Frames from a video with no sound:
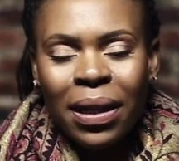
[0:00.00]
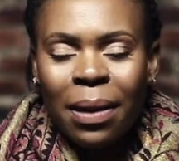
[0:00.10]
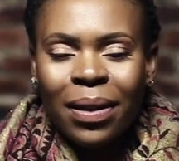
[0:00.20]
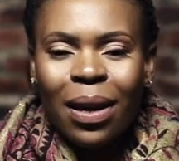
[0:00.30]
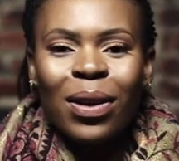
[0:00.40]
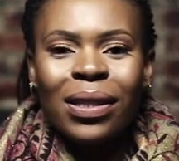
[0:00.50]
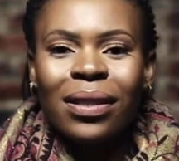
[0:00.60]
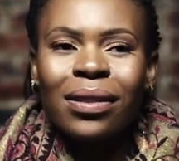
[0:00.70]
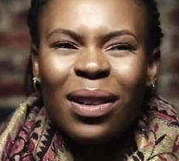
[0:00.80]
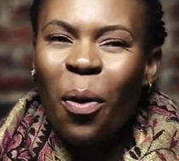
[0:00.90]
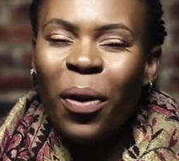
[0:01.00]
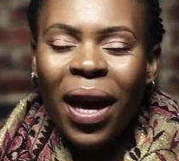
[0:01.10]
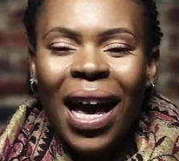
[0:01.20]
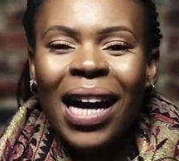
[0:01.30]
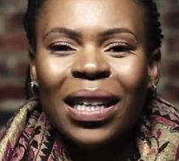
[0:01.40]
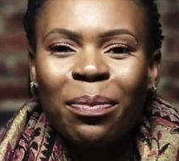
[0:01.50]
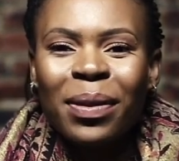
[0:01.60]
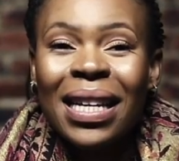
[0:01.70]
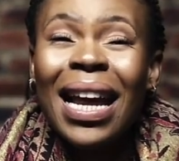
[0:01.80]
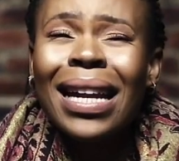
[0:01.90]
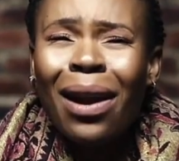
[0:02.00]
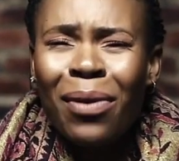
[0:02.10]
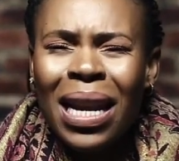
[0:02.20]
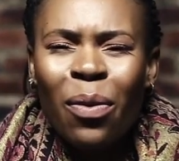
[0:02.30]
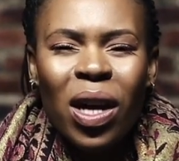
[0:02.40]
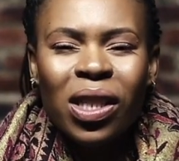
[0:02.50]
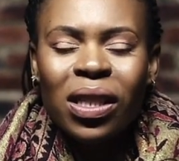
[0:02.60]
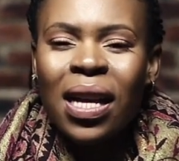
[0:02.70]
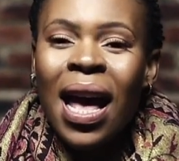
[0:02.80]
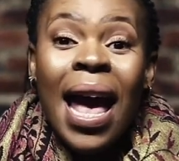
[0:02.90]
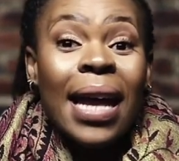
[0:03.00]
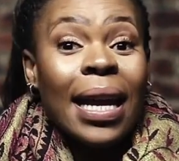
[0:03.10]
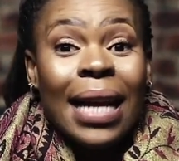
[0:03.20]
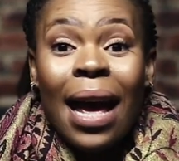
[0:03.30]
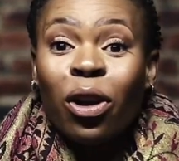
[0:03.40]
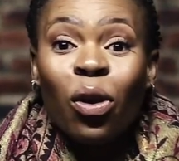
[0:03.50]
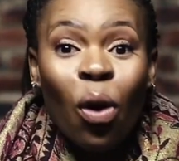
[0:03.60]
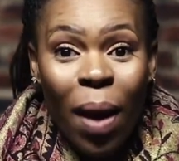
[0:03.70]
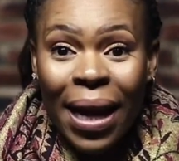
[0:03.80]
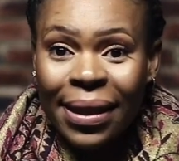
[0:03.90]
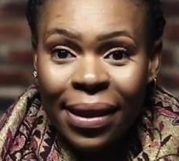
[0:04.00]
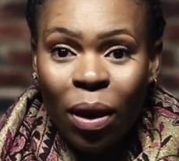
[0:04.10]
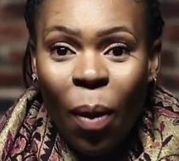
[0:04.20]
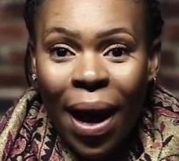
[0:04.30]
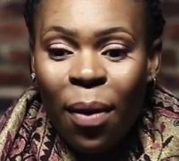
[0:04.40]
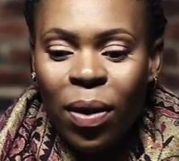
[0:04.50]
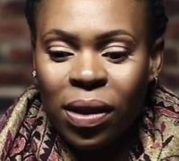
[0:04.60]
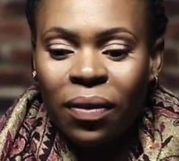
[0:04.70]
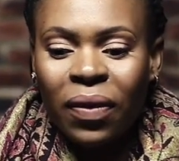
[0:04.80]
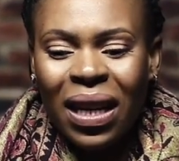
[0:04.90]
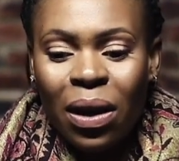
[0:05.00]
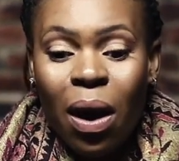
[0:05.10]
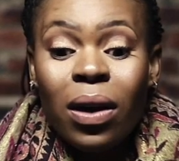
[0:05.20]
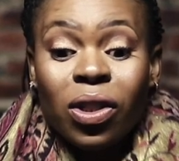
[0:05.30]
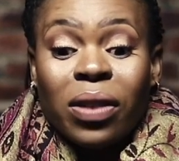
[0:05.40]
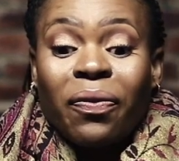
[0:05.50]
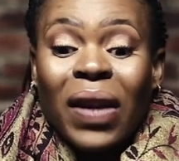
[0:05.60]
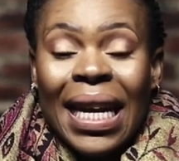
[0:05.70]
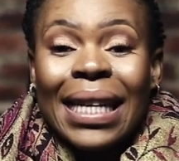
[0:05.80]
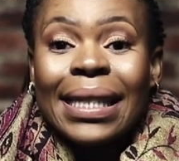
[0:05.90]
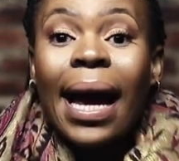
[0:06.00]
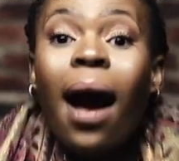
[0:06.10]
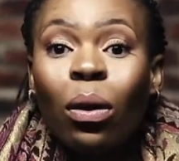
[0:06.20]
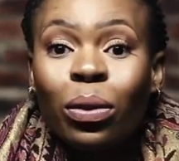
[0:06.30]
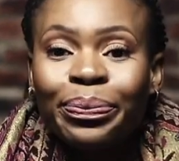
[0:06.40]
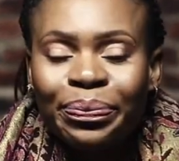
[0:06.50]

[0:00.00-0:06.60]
up that I wasn't okay 100%. And I really wasn't. And I had no idea why I wasn't feeling it. I was just feeling down.